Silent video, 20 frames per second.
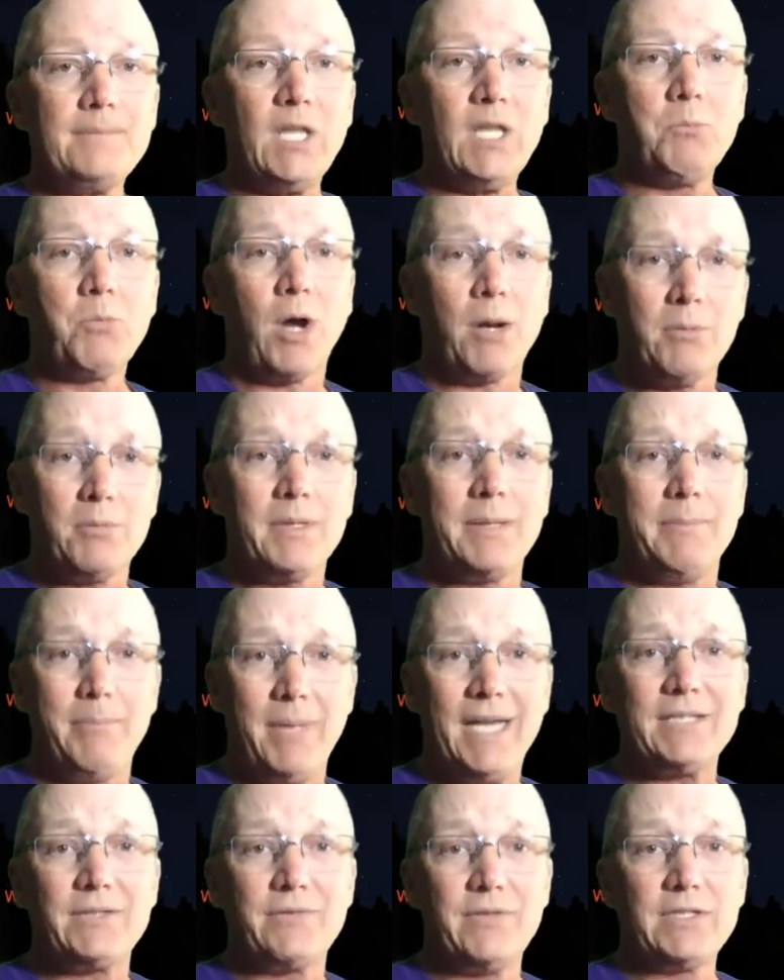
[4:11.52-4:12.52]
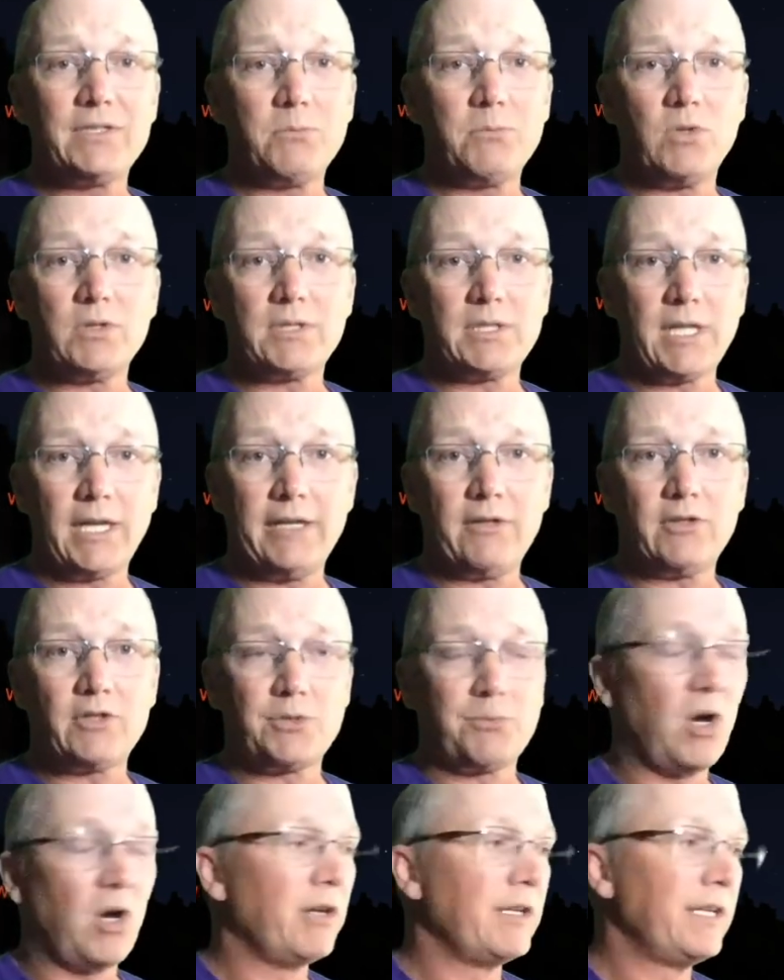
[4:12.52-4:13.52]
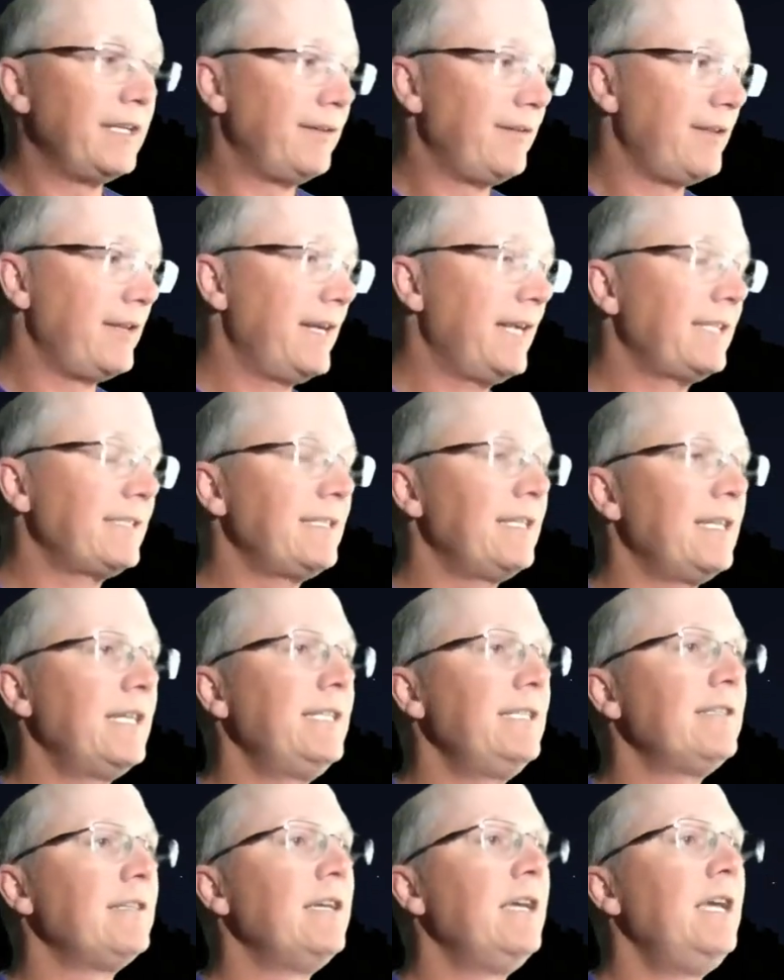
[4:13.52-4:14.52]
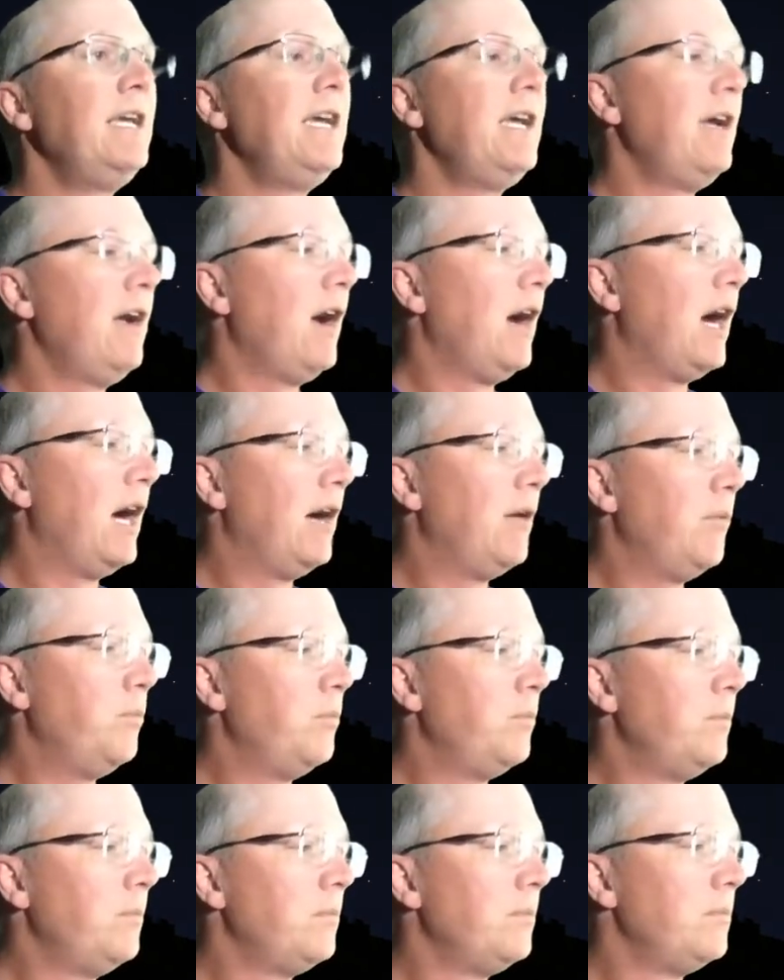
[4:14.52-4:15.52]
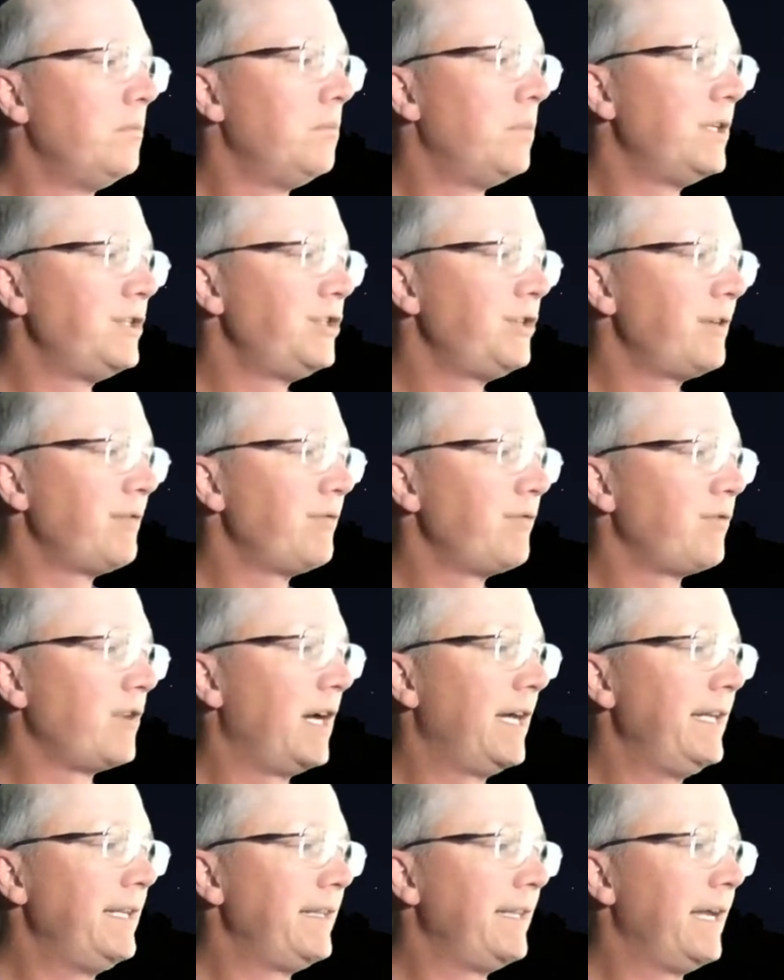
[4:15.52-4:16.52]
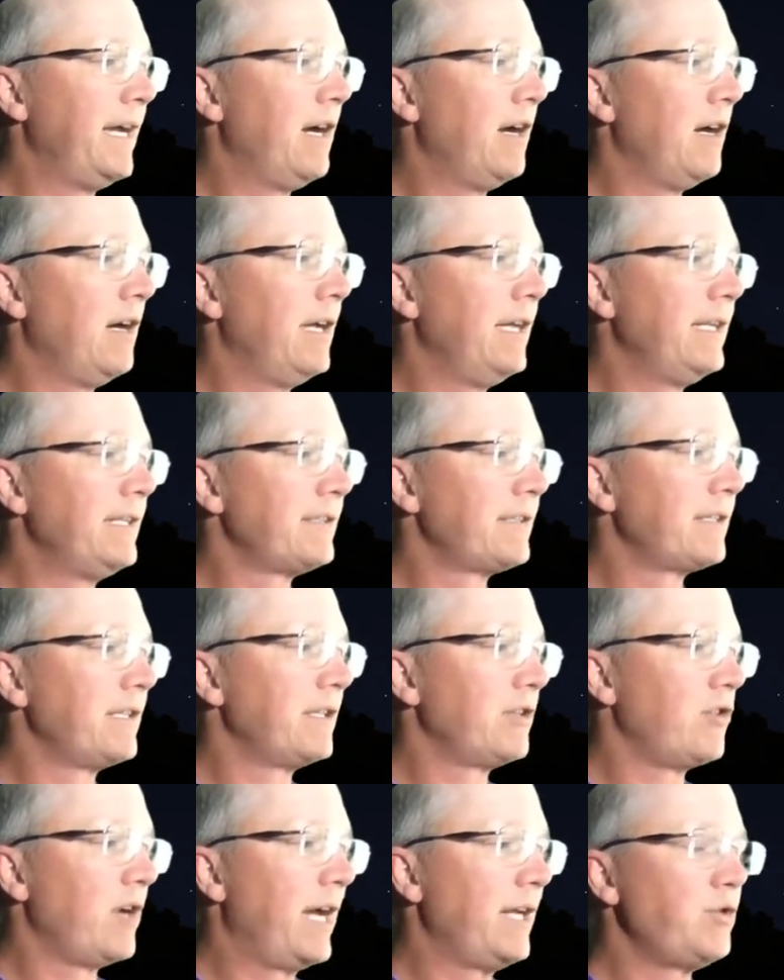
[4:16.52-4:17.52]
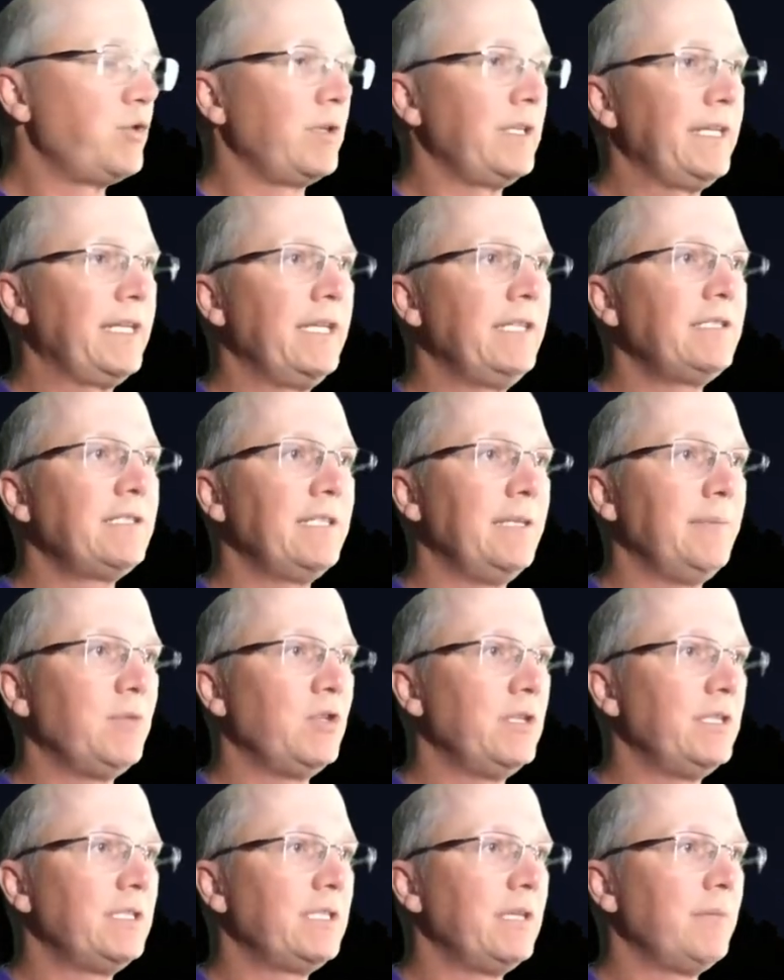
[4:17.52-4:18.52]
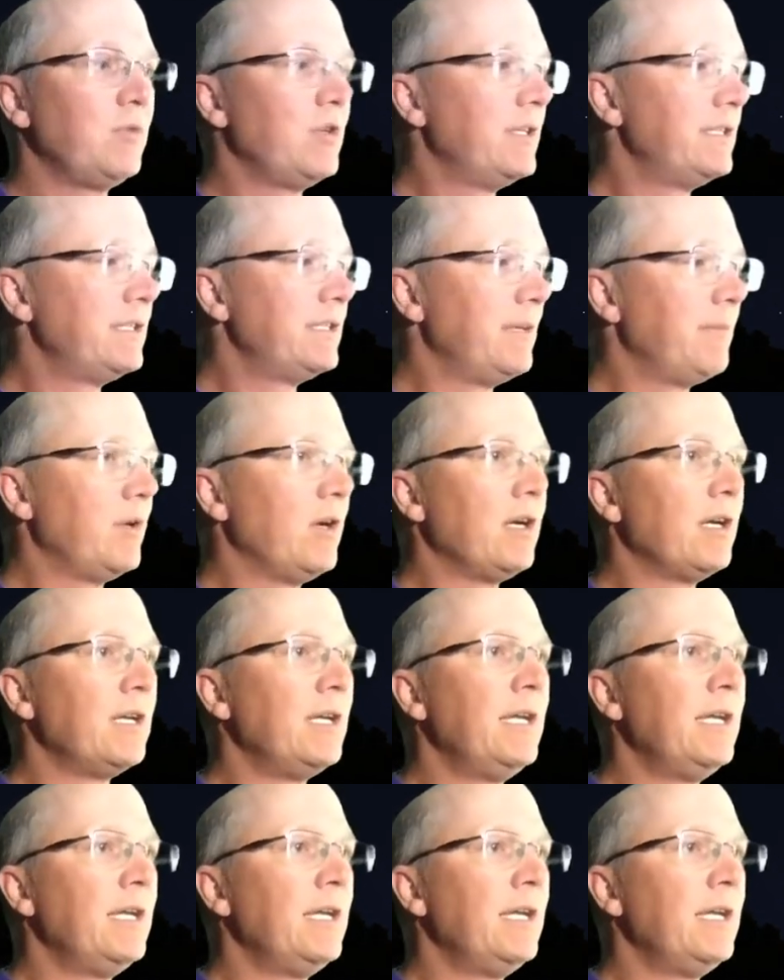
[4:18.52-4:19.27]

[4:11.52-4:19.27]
probably best visible tonight or tomorrow night or the next night. But you can find it there, and it's going to gradually get dimmer and dimmer and dimmer.